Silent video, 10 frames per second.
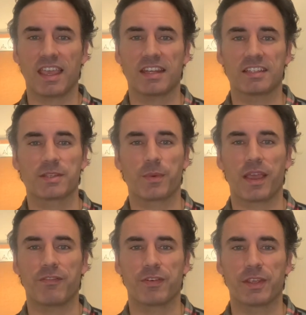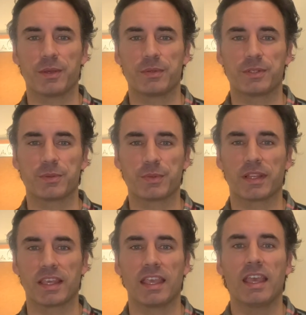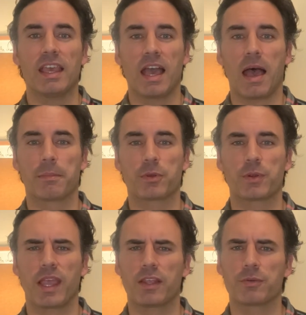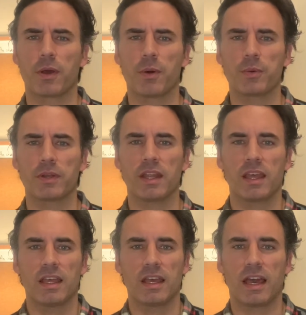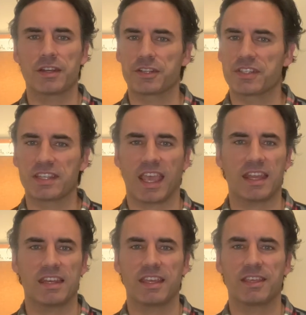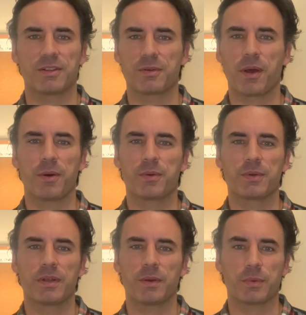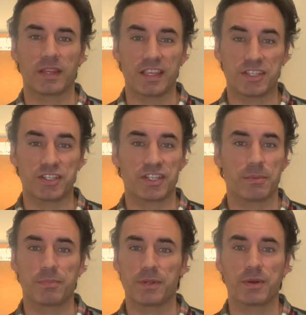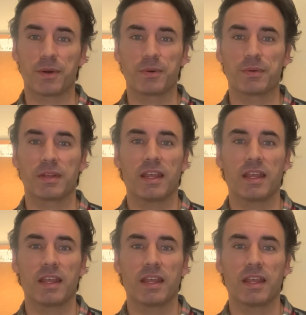And it's a way for you to really create your own understanding, your own relationship, your own